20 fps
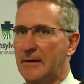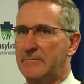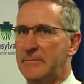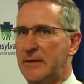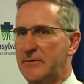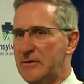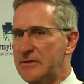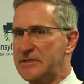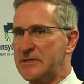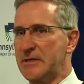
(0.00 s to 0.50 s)

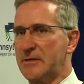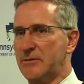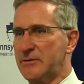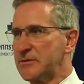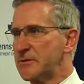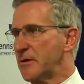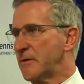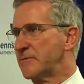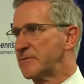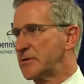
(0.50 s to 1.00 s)
And the
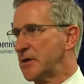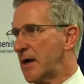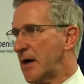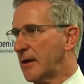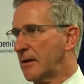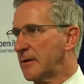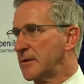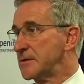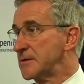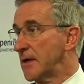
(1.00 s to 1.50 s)
single-serve
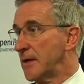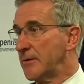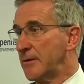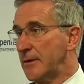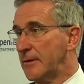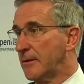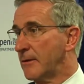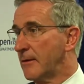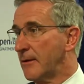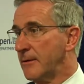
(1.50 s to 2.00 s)
chocolates, I
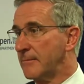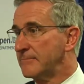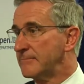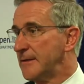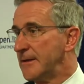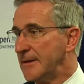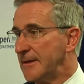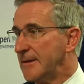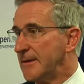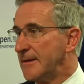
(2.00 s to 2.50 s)
think, are,
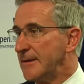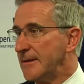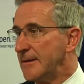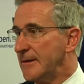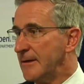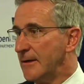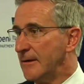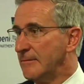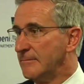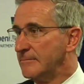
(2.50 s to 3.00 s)

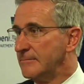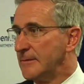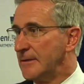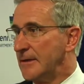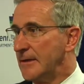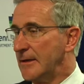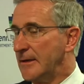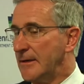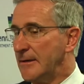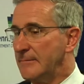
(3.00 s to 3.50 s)

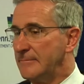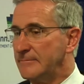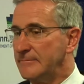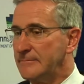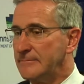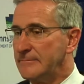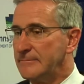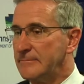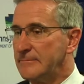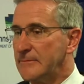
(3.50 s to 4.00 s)

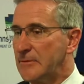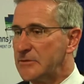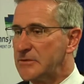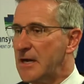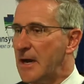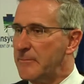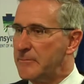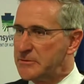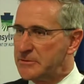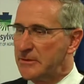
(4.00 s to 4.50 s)
there's
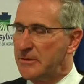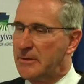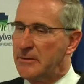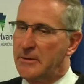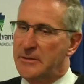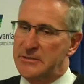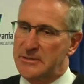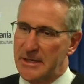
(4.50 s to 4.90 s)
opportunity there.